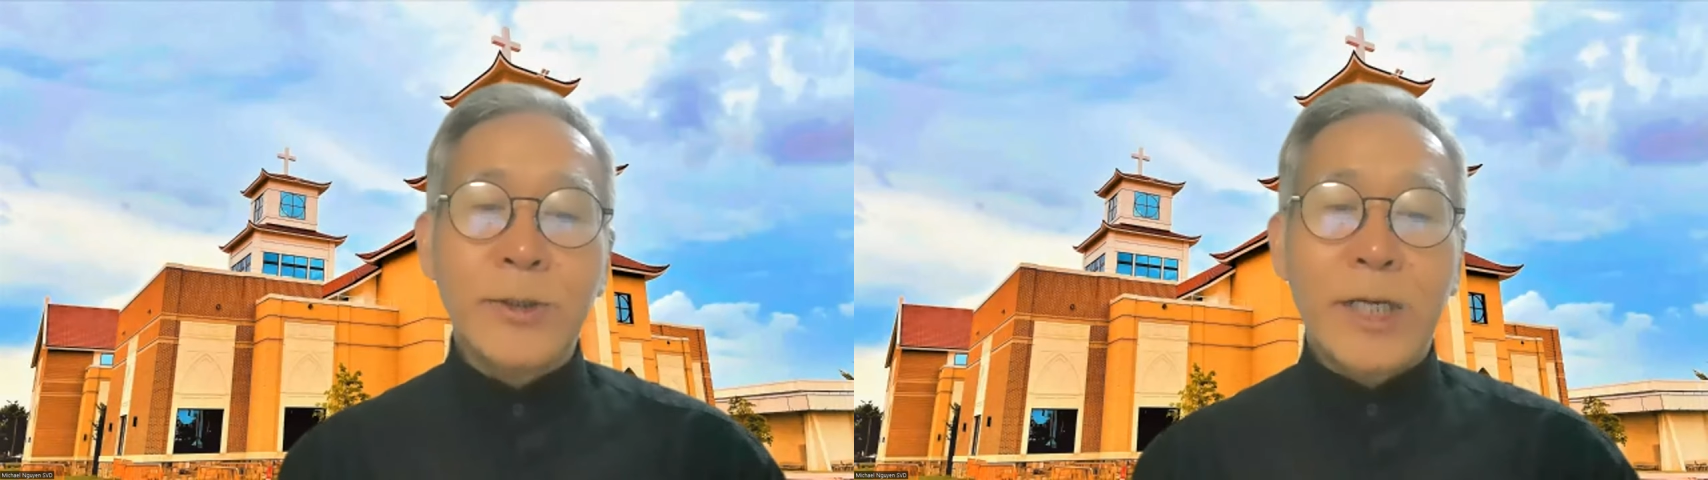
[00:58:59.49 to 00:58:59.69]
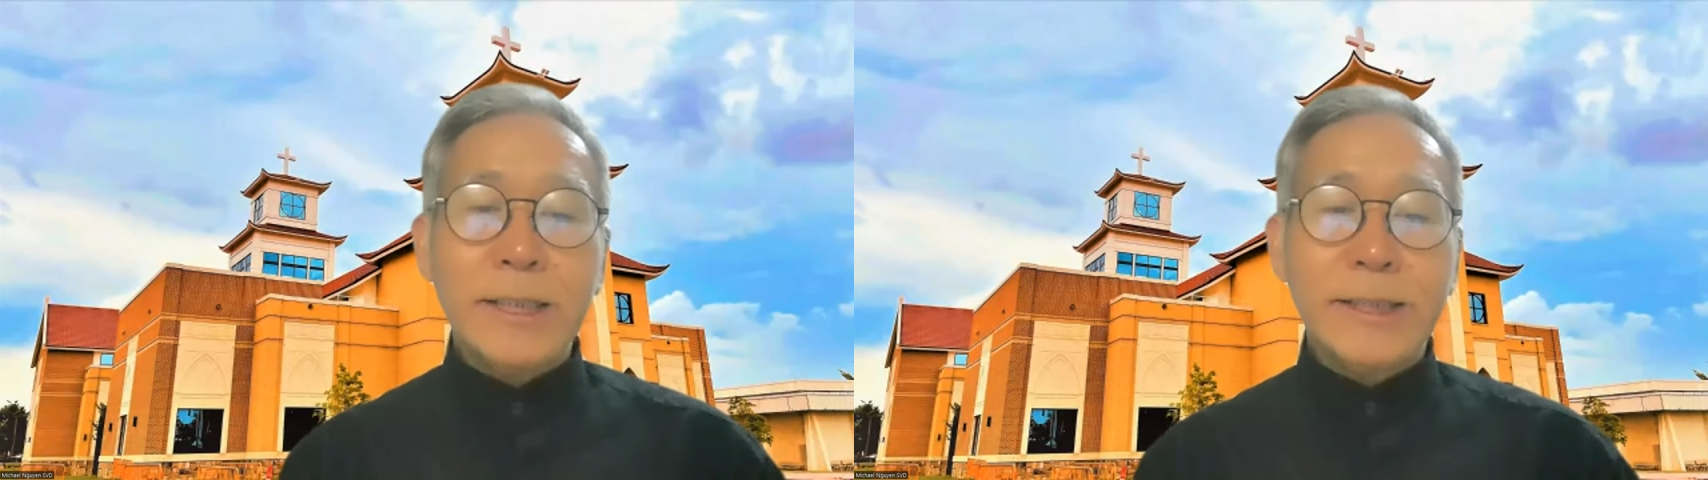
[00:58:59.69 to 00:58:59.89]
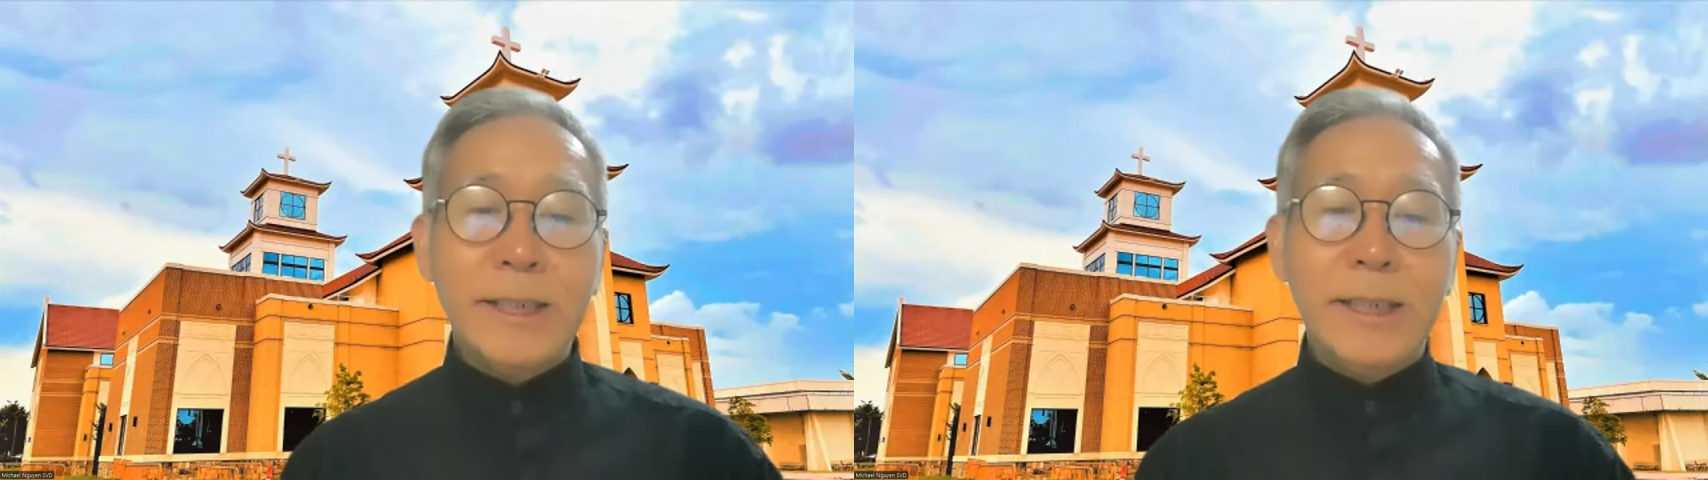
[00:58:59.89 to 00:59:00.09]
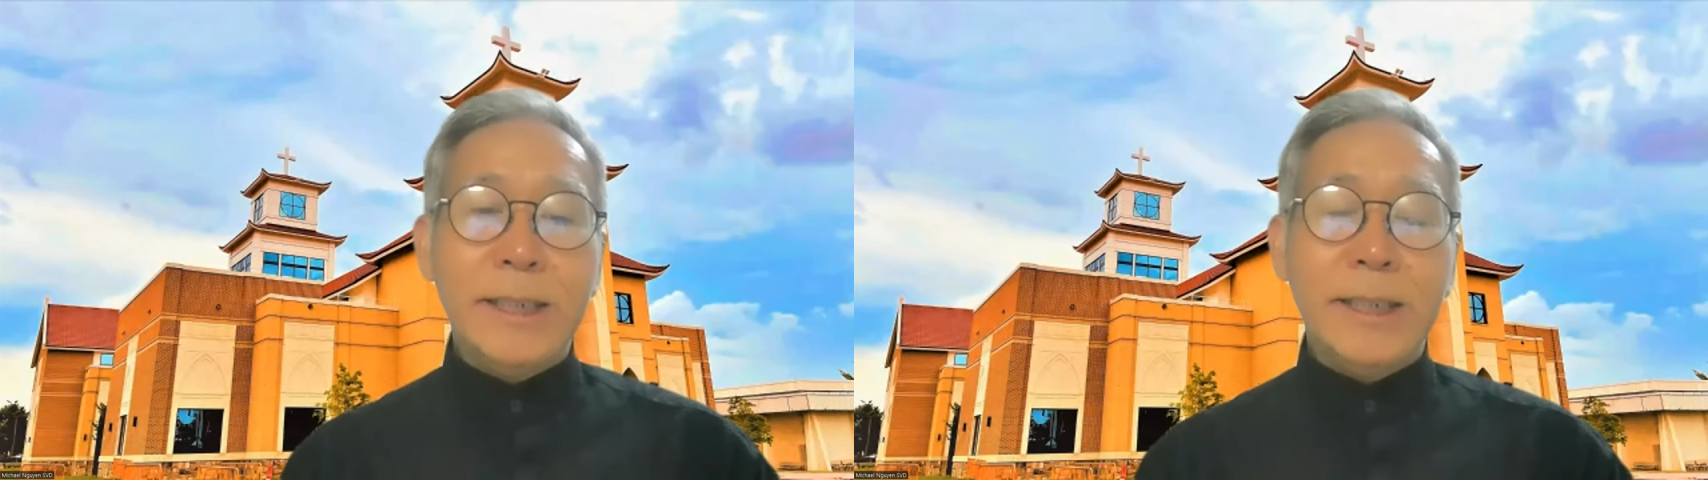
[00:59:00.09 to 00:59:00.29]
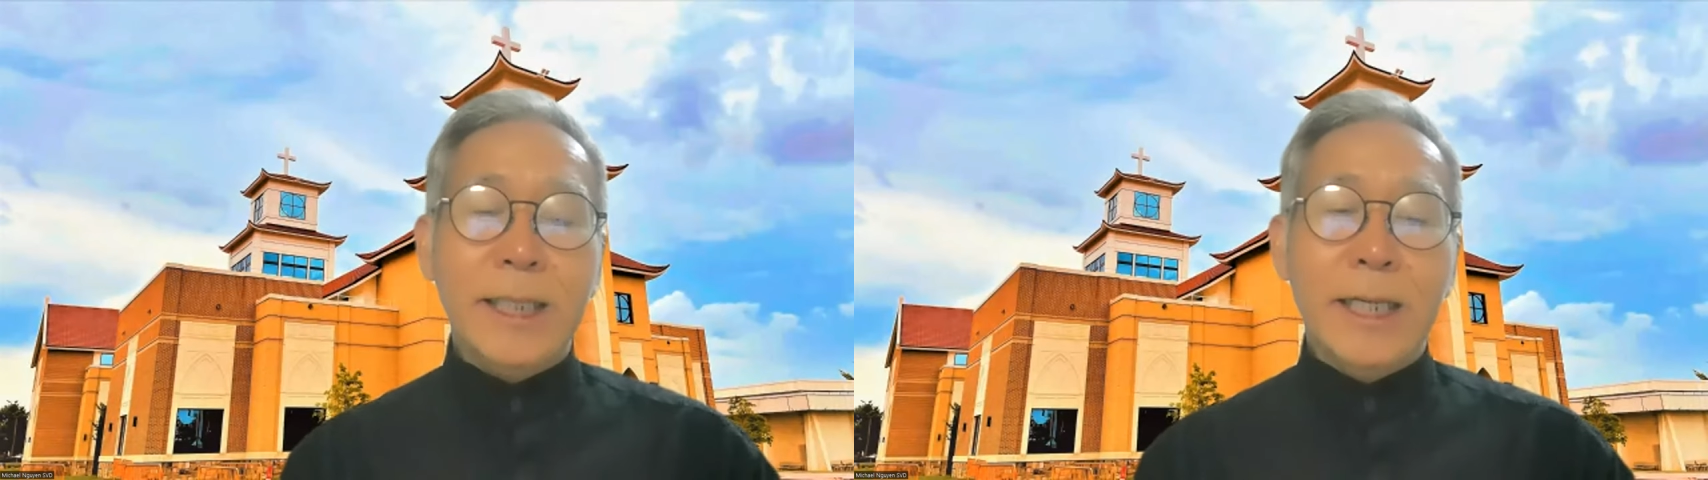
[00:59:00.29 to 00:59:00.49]
So you can
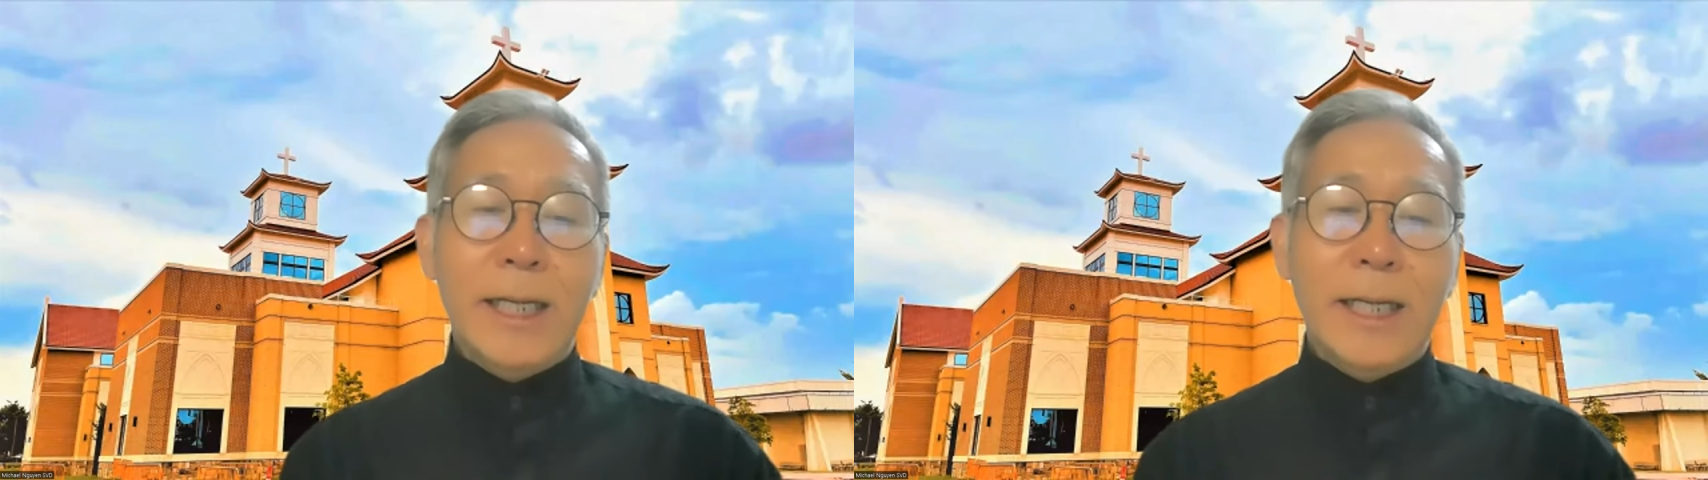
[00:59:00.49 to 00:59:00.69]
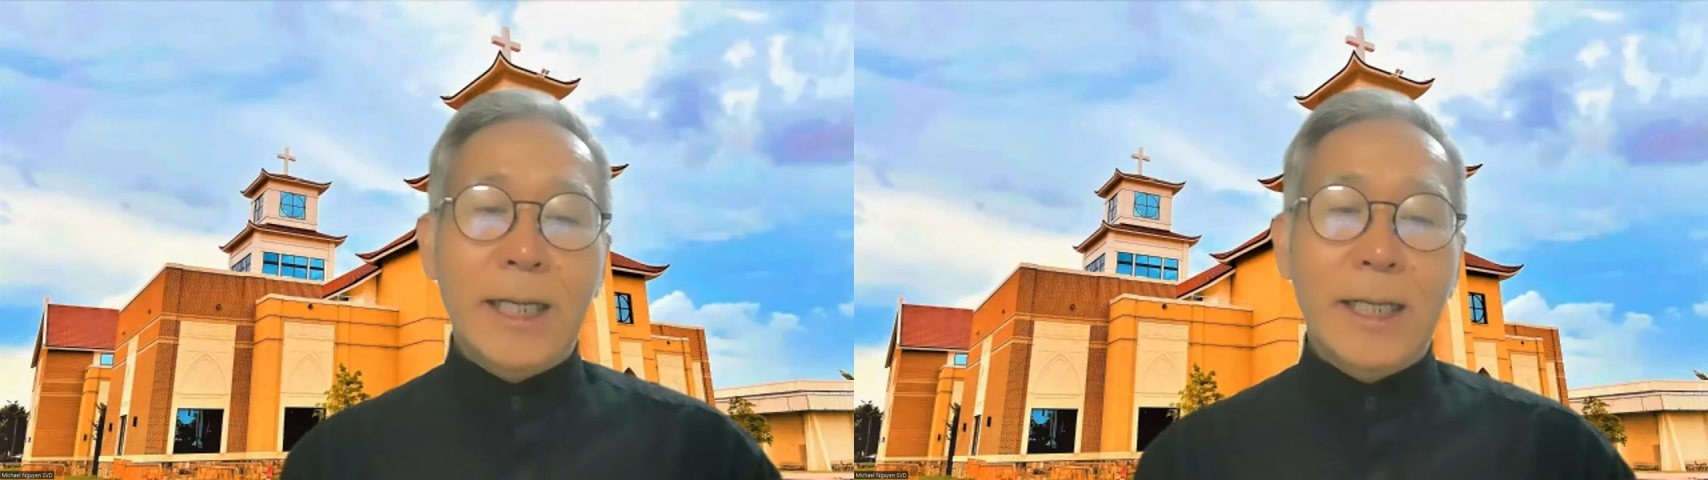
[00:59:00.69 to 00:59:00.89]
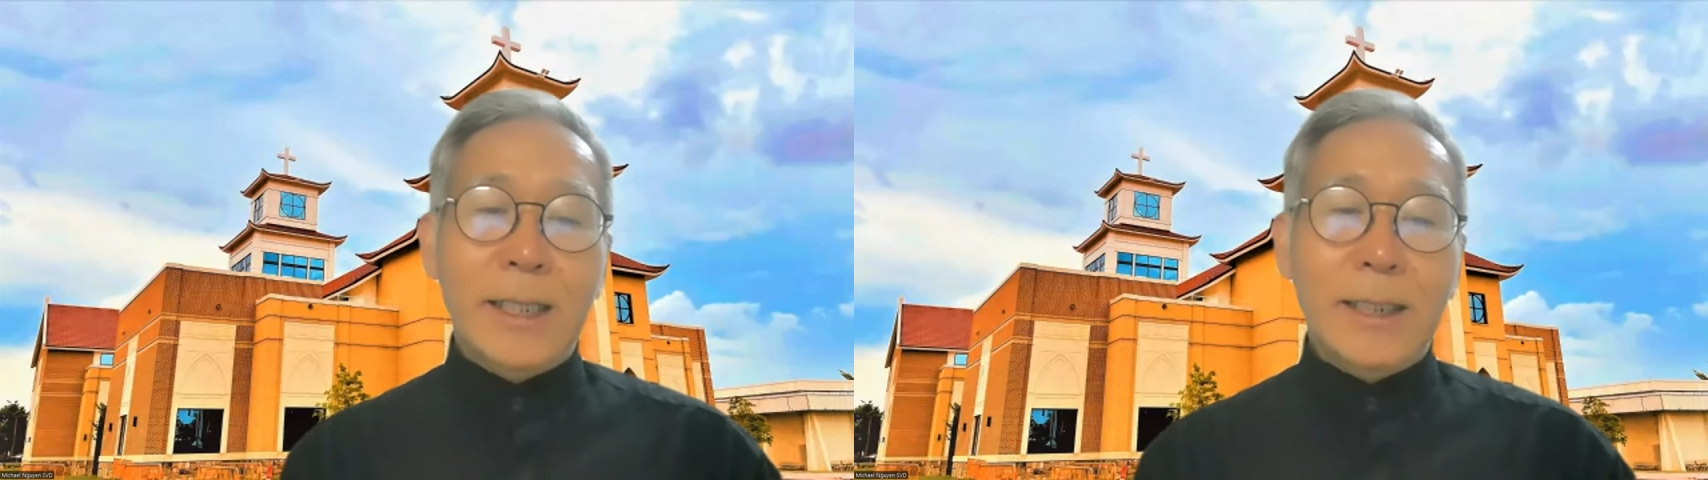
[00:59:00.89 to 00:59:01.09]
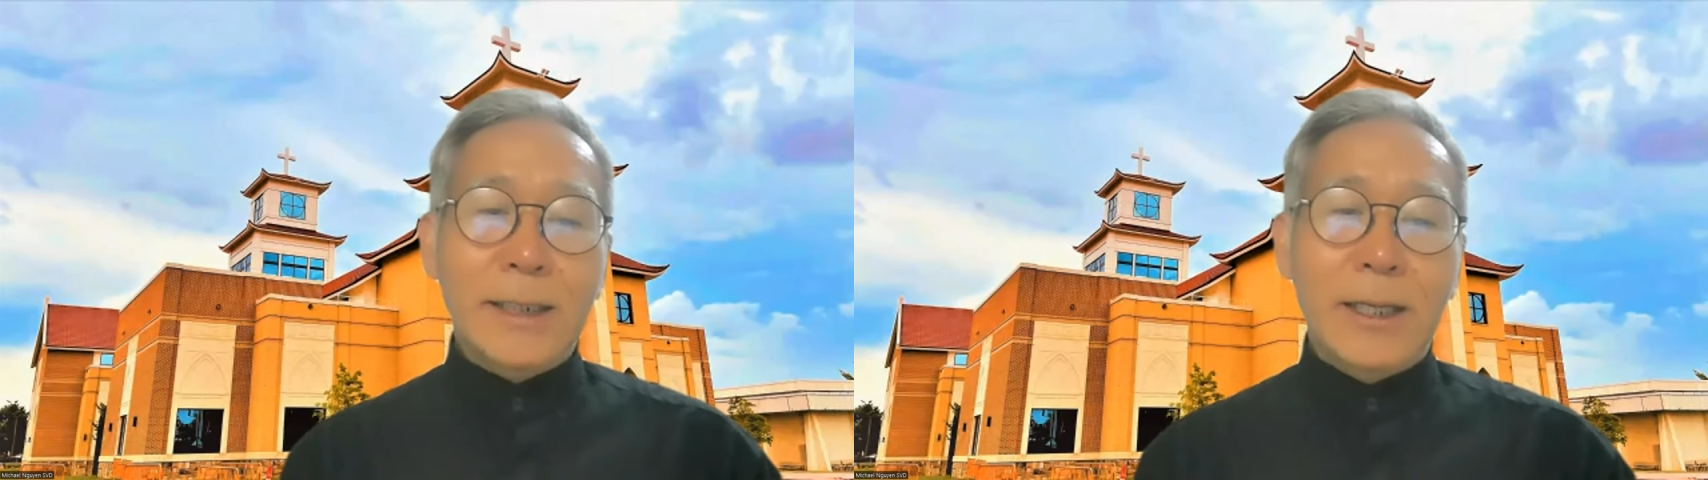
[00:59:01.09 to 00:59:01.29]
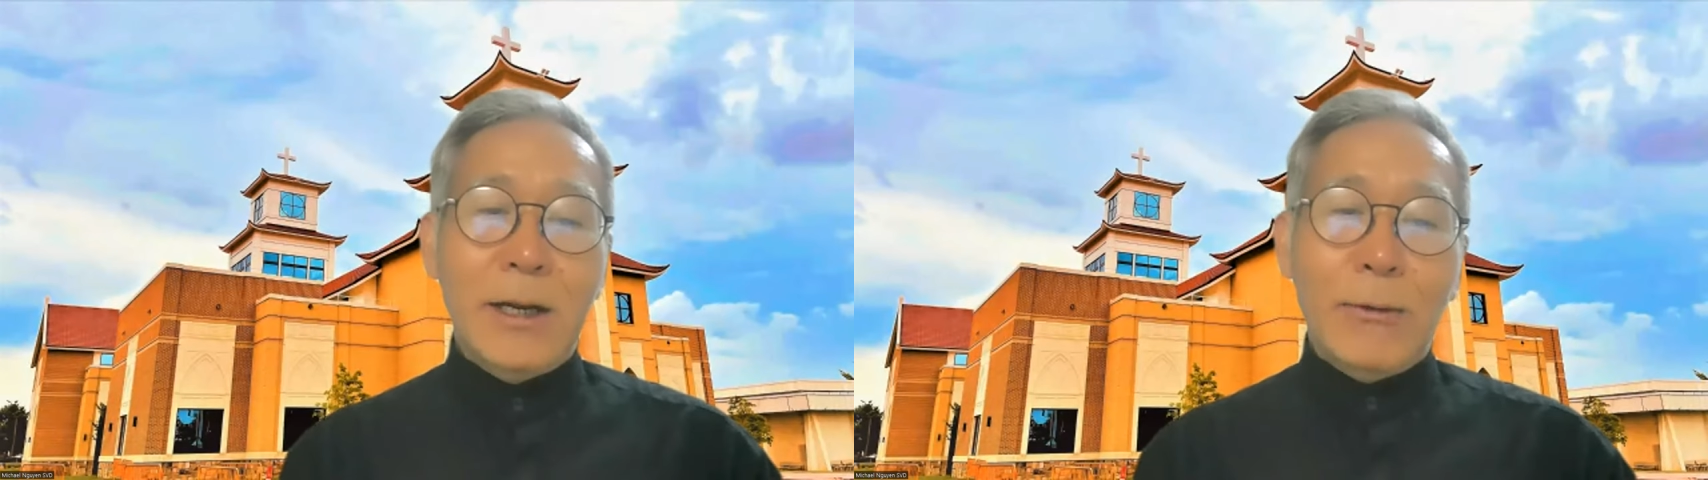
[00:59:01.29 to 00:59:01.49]
see
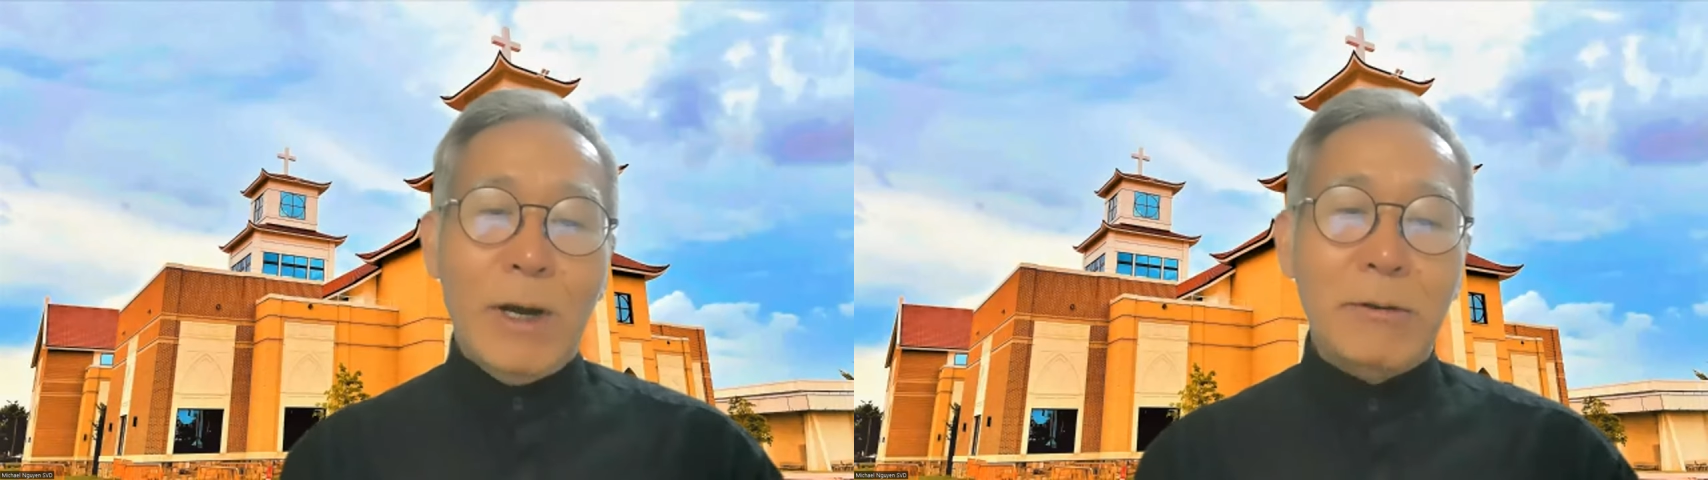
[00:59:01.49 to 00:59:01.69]
what